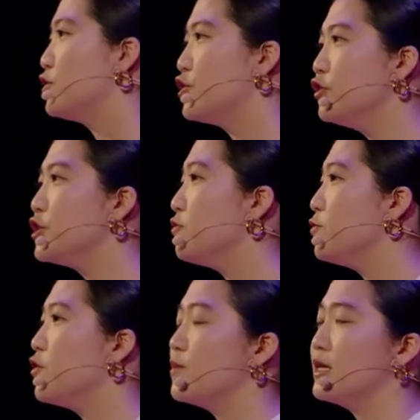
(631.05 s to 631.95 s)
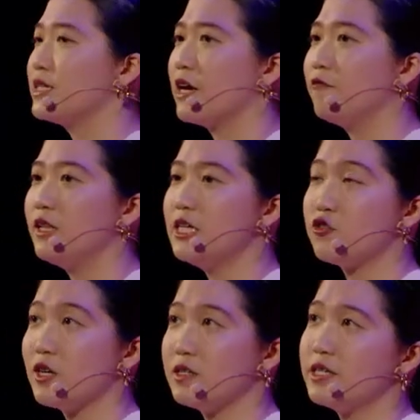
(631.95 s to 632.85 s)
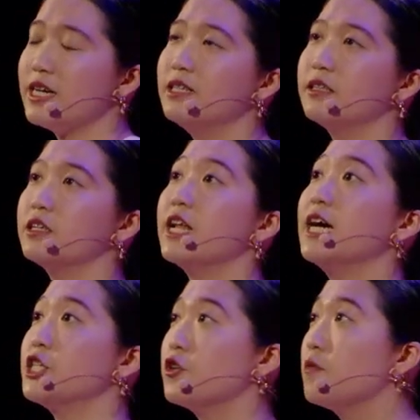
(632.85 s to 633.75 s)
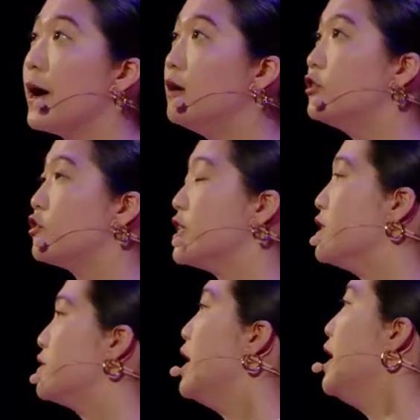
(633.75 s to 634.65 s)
social movements can really transcend the national boundaries